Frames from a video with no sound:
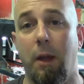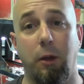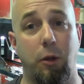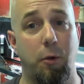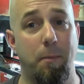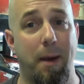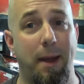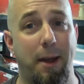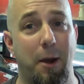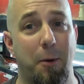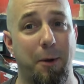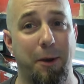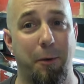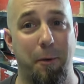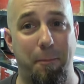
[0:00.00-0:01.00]
You may
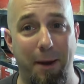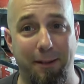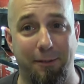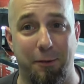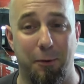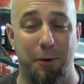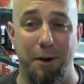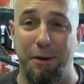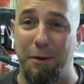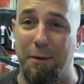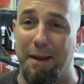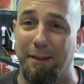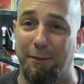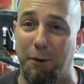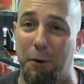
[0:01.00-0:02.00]
go into a pet store and you
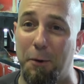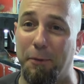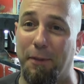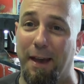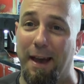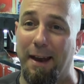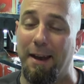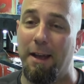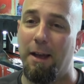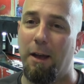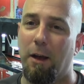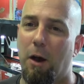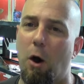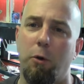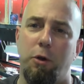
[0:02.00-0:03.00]
get told that,
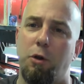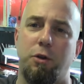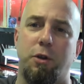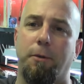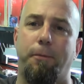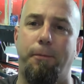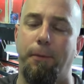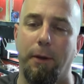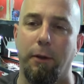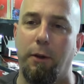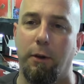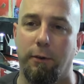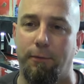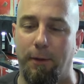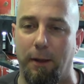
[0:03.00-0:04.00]
oh, you should fill
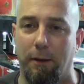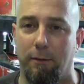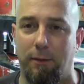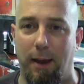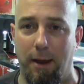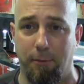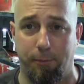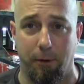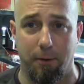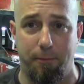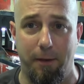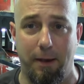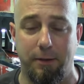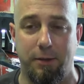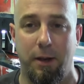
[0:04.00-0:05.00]
your tank full of
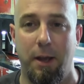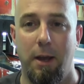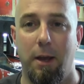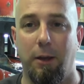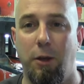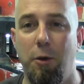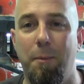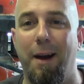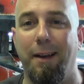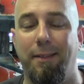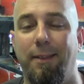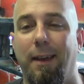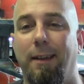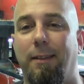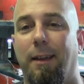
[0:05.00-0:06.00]
fish. You might
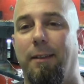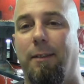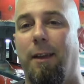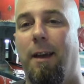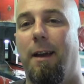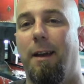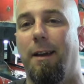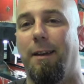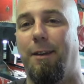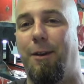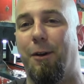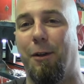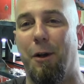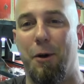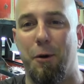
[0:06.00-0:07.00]
think that
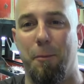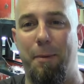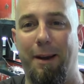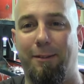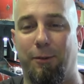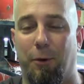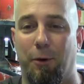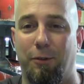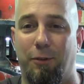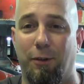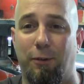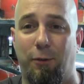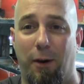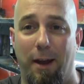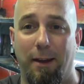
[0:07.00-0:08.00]
your local pet store is
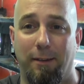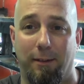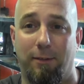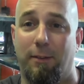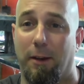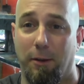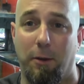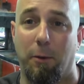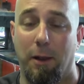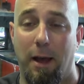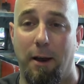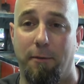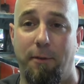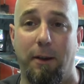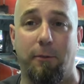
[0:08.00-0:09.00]
just trying to sell you a
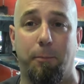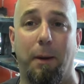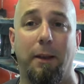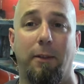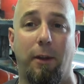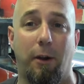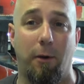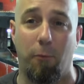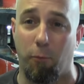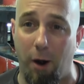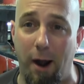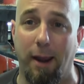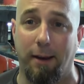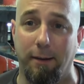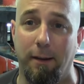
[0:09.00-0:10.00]
lot of fish, but they're
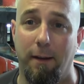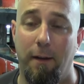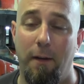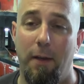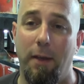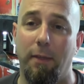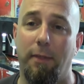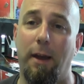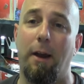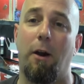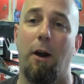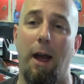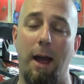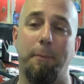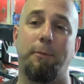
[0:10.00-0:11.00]
right. They
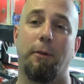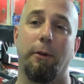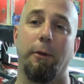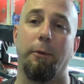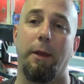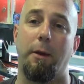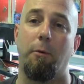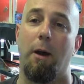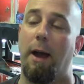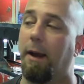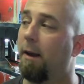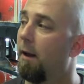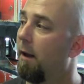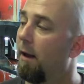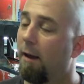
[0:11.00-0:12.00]
are absolutely
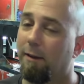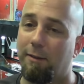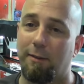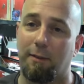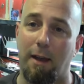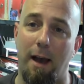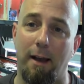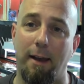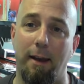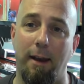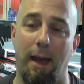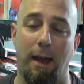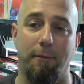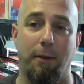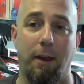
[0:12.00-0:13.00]
right. Stock it
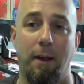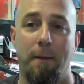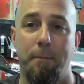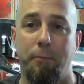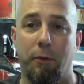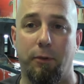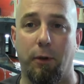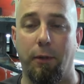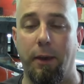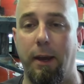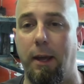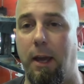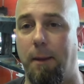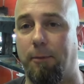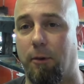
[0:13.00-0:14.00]
heavy so that
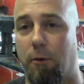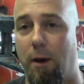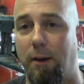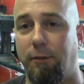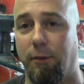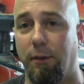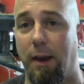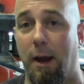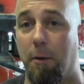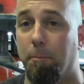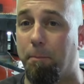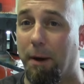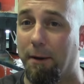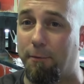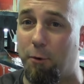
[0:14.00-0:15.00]
it keeps aggression down.
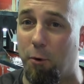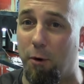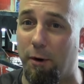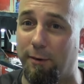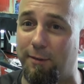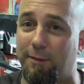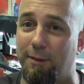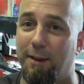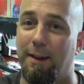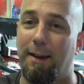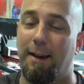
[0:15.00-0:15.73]
But of course,